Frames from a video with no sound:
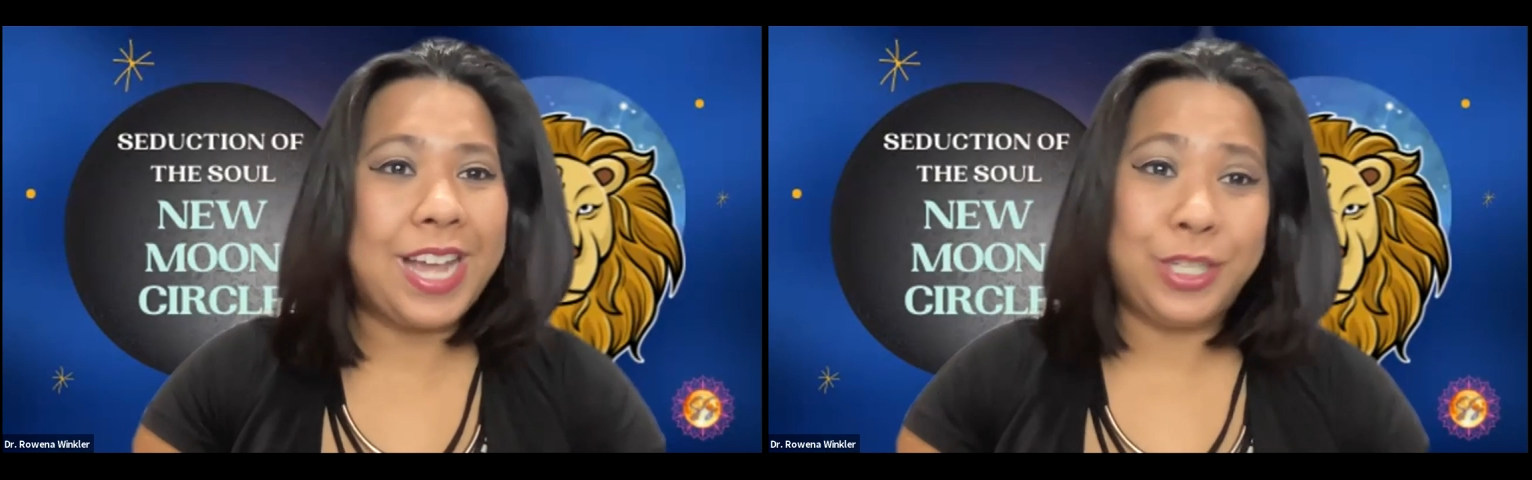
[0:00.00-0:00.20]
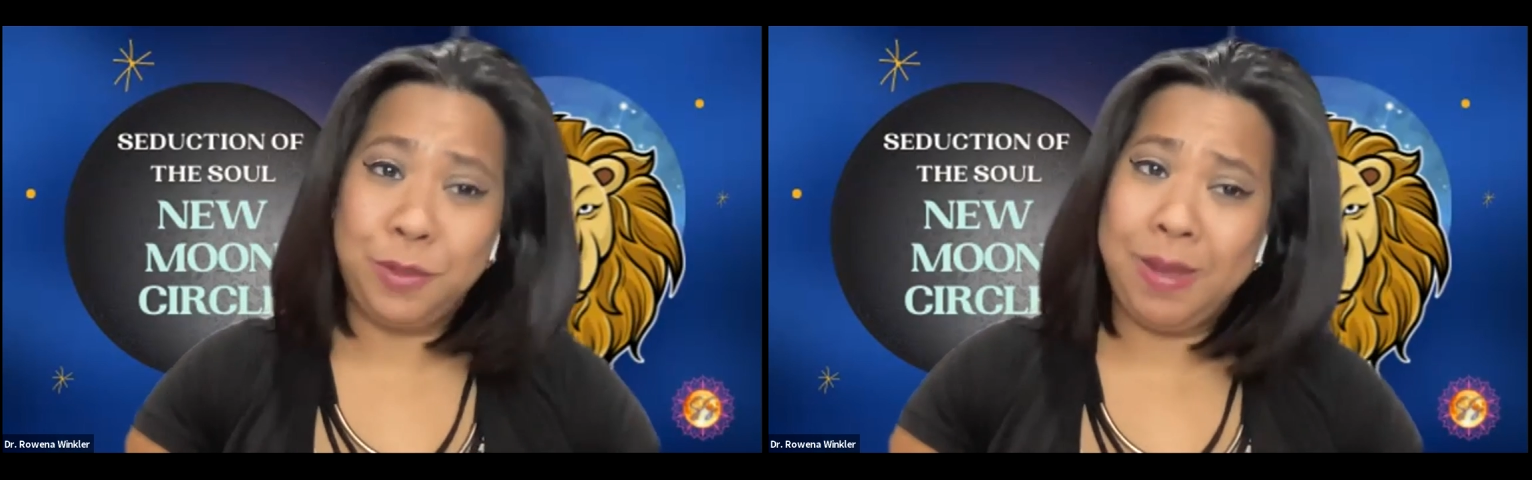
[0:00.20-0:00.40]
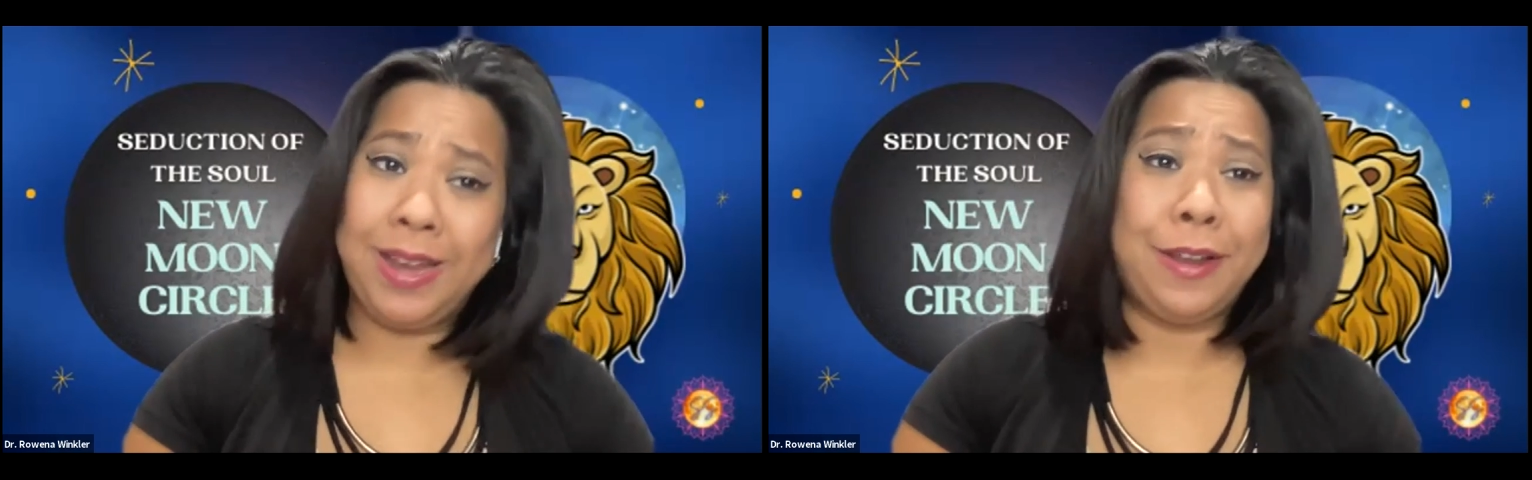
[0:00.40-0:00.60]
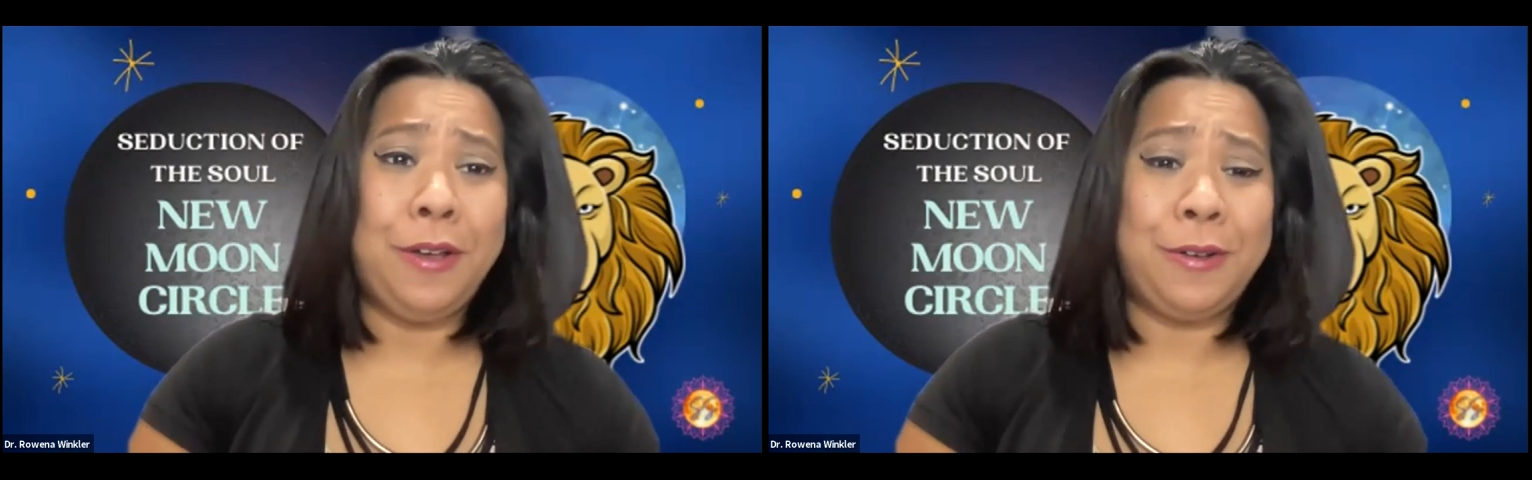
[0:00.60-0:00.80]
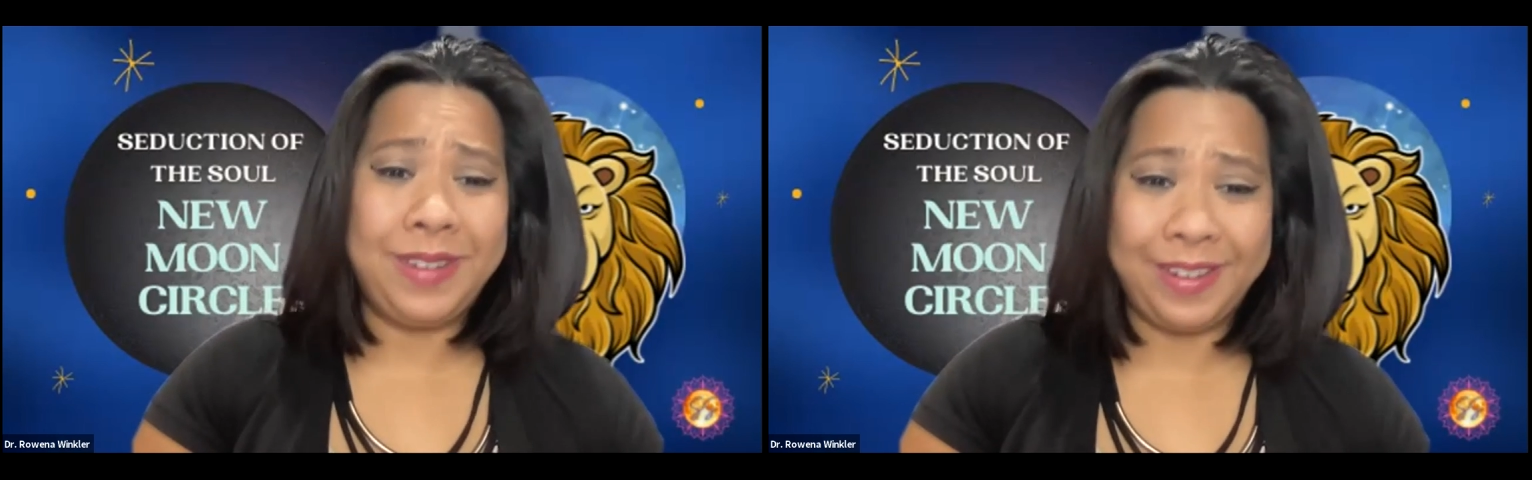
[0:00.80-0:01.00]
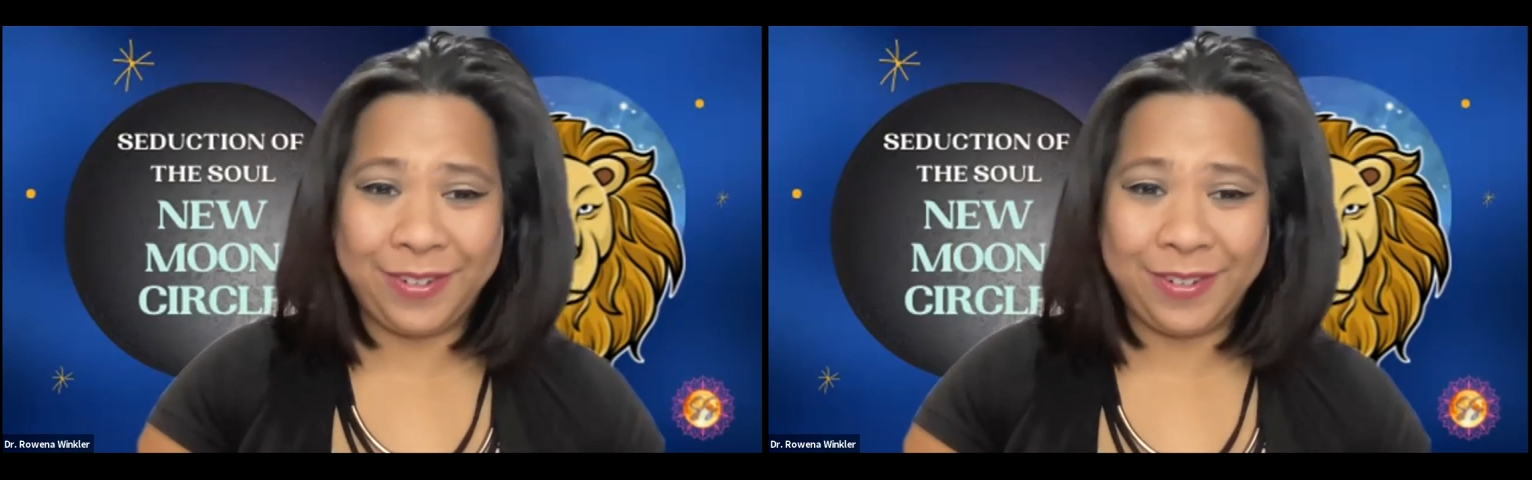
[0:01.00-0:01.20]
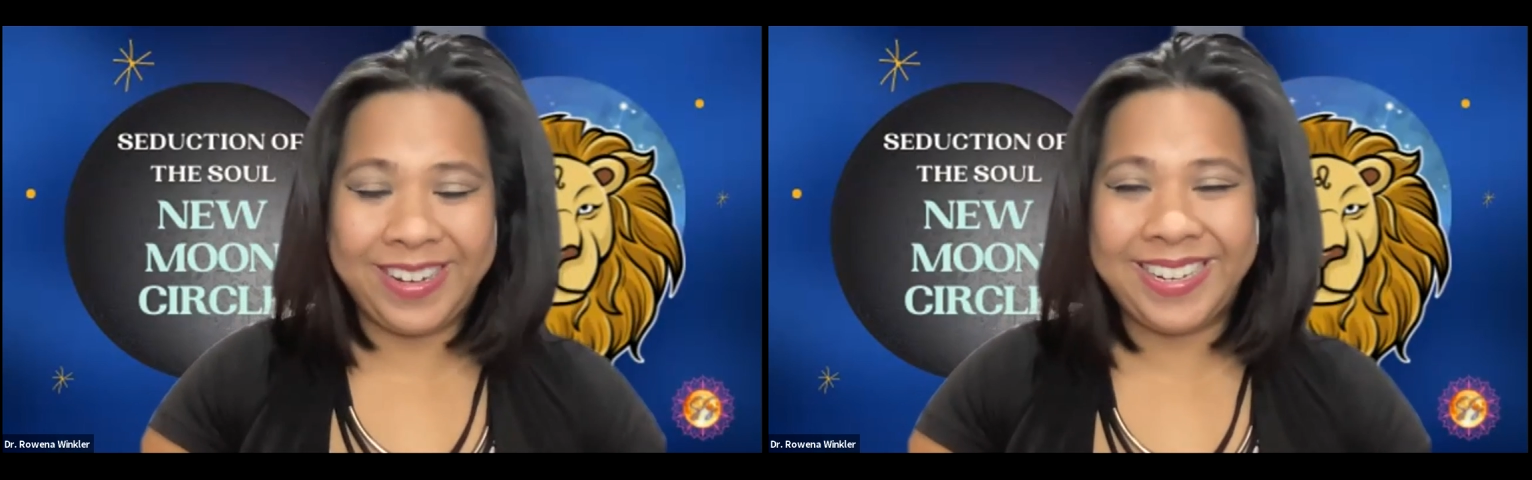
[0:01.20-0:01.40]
as you may know, if you're